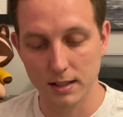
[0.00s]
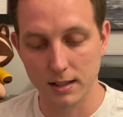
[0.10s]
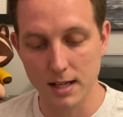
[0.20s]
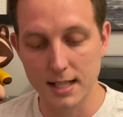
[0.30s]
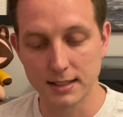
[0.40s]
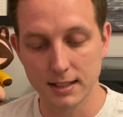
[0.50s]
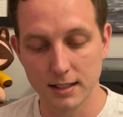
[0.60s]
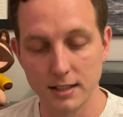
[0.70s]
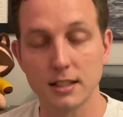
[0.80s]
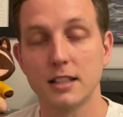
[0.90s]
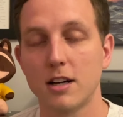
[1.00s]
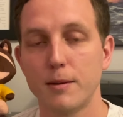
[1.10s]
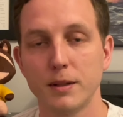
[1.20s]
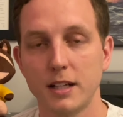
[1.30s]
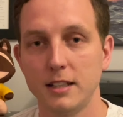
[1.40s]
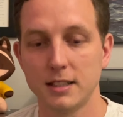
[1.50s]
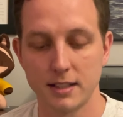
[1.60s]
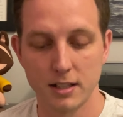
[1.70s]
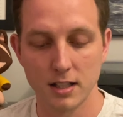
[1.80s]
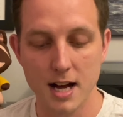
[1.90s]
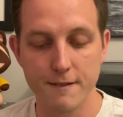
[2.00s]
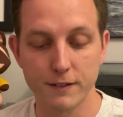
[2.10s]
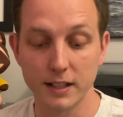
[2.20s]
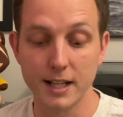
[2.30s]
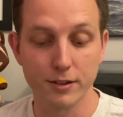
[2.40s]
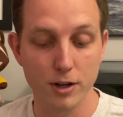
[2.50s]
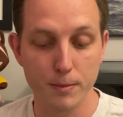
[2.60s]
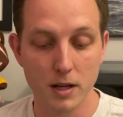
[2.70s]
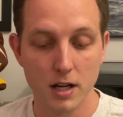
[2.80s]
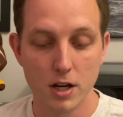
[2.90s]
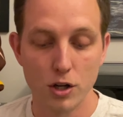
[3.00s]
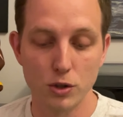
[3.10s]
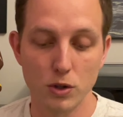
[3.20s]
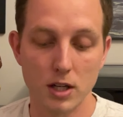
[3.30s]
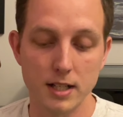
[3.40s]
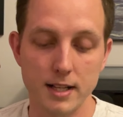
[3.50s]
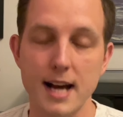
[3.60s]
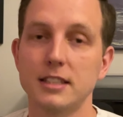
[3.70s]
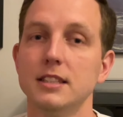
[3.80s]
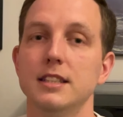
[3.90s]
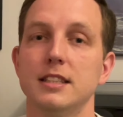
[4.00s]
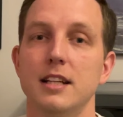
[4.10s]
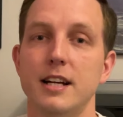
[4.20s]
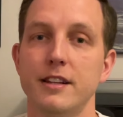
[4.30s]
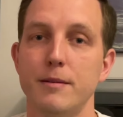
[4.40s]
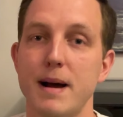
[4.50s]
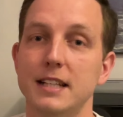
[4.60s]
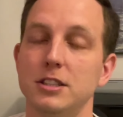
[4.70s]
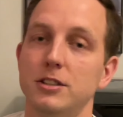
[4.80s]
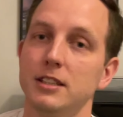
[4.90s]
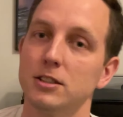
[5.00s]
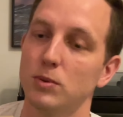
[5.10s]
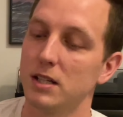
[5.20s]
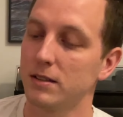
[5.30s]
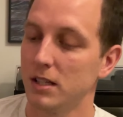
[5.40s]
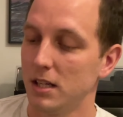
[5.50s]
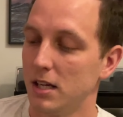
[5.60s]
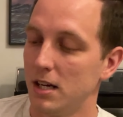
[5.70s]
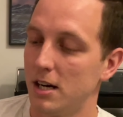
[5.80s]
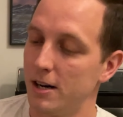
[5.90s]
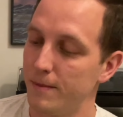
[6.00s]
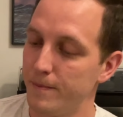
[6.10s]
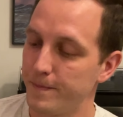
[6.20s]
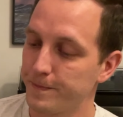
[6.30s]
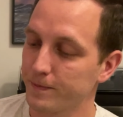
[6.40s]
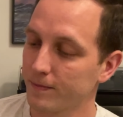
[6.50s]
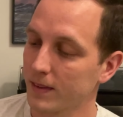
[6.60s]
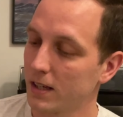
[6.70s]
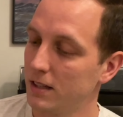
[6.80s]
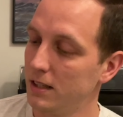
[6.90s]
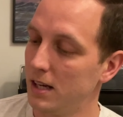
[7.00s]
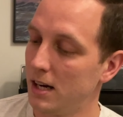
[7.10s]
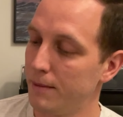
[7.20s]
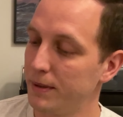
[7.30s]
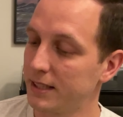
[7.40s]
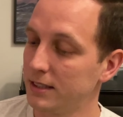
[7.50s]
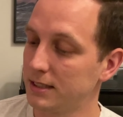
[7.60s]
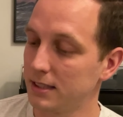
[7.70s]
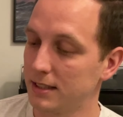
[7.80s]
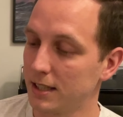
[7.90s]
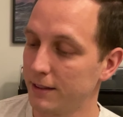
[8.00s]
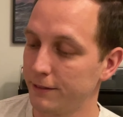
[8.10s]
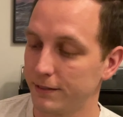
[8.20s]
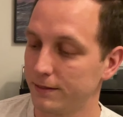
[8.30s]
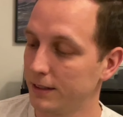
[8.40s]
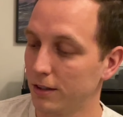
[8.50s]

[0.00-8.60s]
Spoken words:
constant. He's a guitar player. He's on there a lot. Philanthrope, who actually does a lot of their mastering as well. But there's a ton of, you know,